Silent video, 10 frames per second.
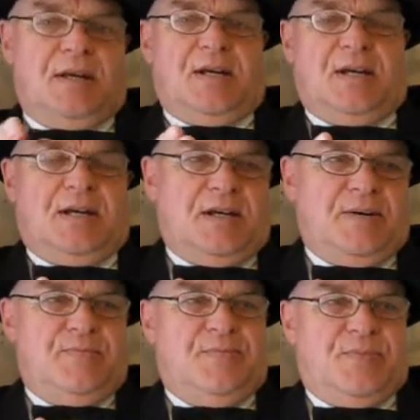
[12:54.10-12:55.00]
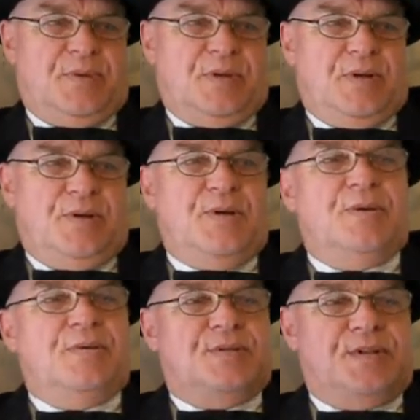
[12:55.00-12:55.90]

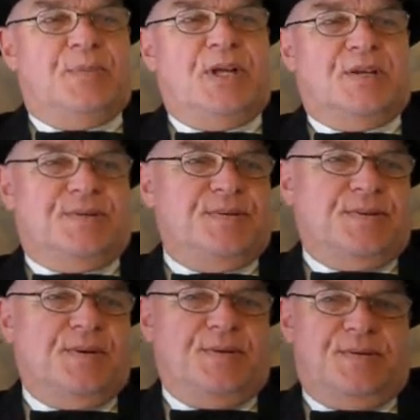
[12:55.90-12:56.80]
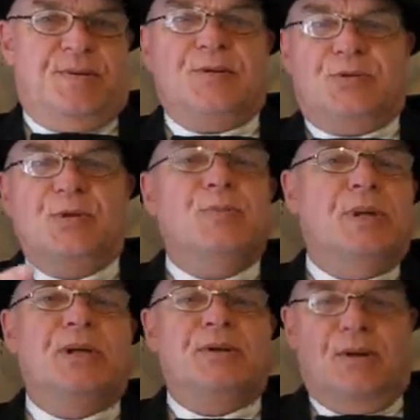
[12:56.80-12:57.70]
And somebody else has got $2
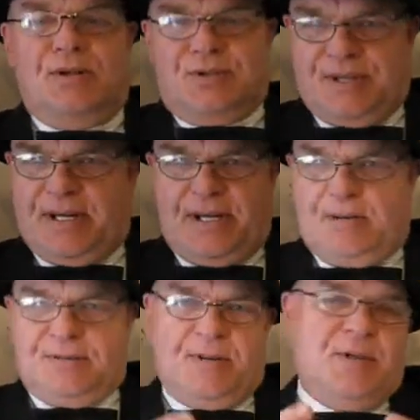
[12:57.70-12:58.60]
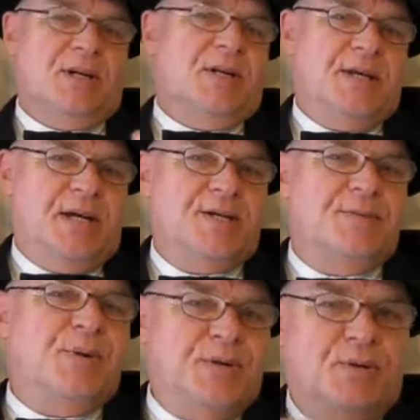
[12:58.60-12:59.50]
million a day or something like that,
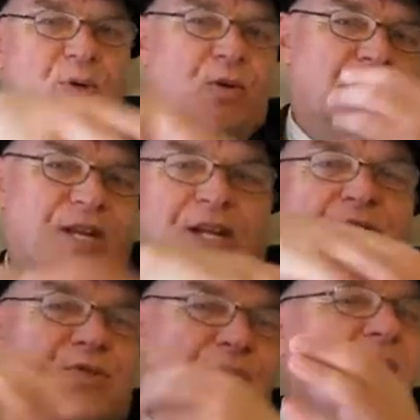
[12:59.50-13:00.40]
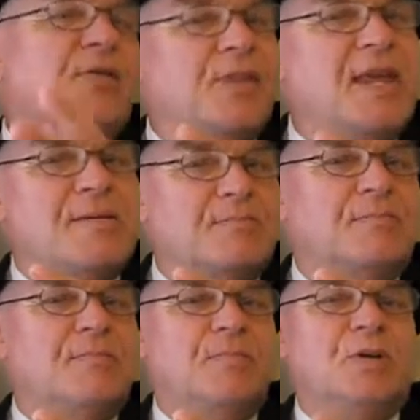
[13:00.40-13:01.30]
but all the values around them.
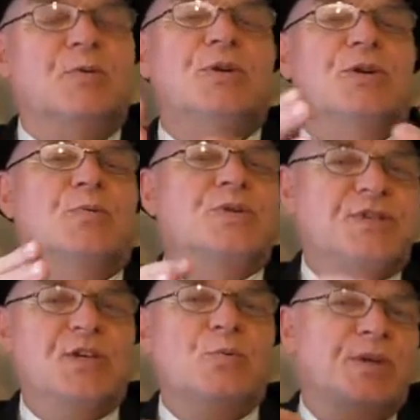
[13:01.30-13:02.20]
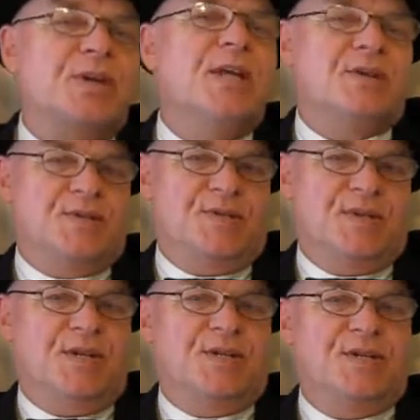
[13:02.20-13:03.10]
Well, we see it within our
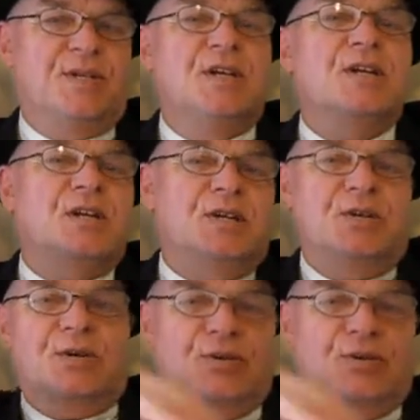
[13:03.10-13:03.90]
society. The